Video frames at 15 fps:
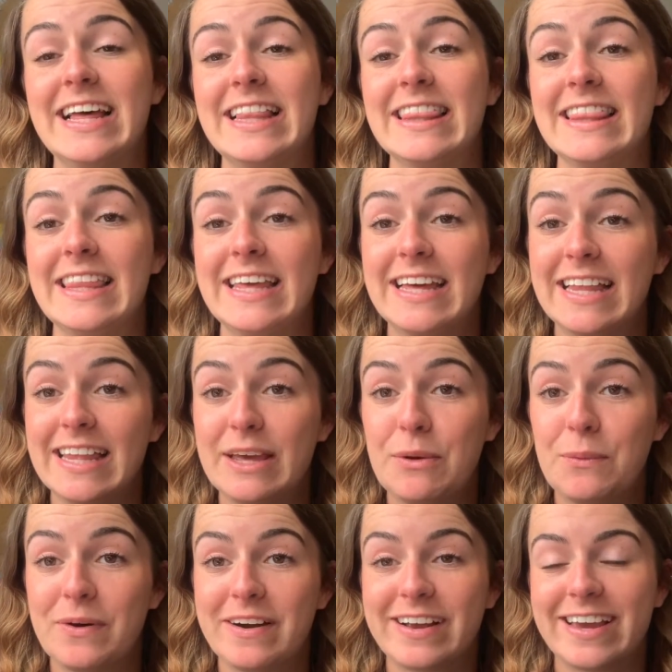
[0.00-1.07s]
legally
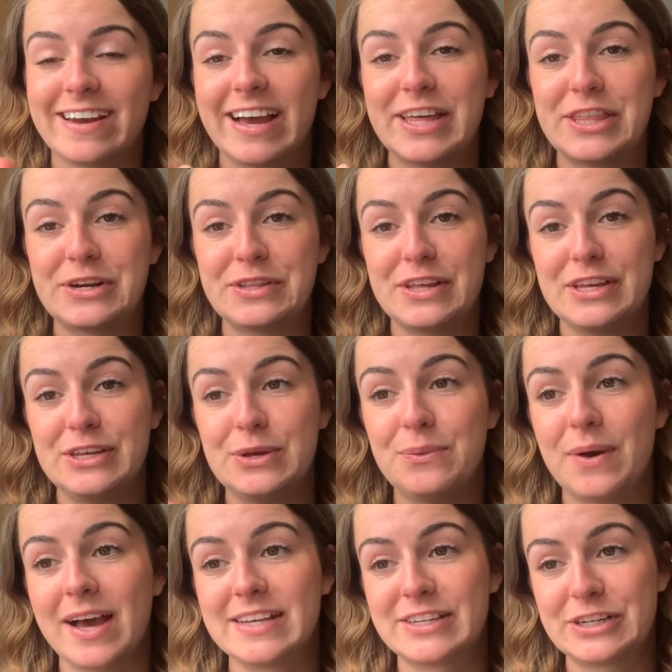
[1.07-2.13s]
work in either the
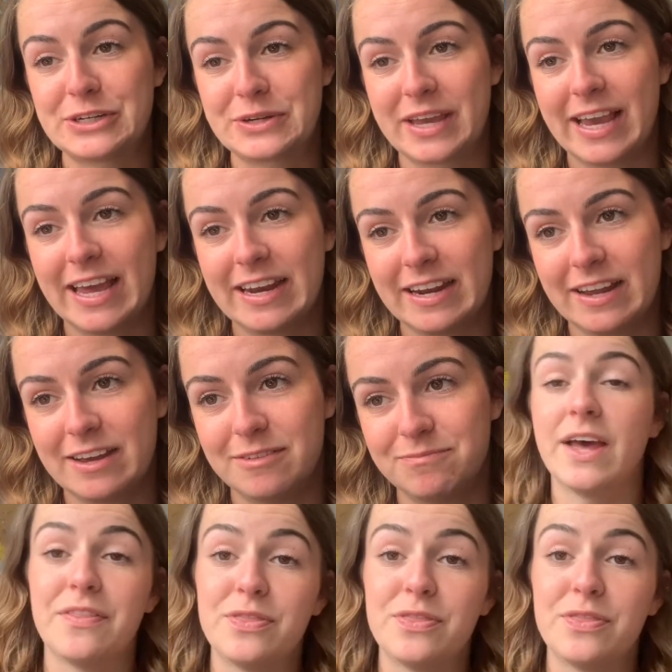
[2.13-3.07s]
US or Canada.